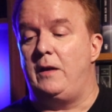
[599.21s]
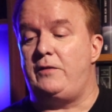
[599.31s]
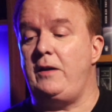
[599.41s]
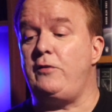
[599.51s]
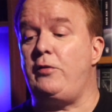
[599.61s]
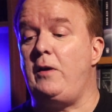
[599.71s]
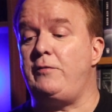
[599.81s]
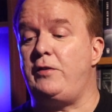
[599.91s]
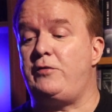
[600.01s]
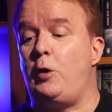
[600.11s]
Teens who
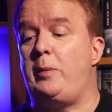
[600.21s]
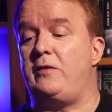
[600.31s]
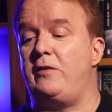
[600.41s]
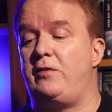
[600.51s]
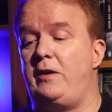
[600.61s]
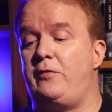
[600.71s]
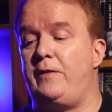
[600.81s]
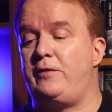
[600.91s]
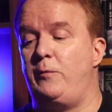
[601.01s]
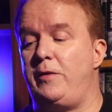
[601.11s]
love dystopias and science
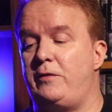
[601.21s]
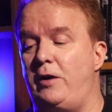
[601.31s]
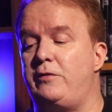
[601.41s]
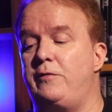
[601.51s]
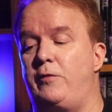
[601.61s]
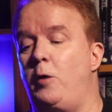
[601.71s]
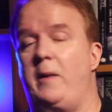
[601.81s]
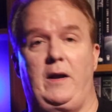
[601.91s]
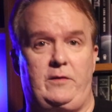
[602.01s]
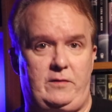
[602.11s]
fiction with a touch of
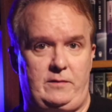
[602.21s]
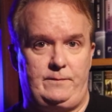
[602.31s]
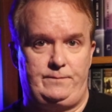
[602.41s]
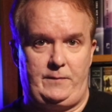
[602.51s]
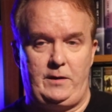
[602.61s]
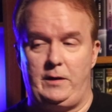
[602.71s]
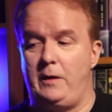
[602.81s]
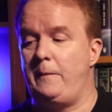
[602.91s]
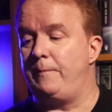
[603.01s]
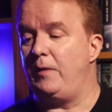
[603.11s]
romance. There you
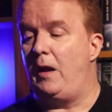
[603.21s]
go.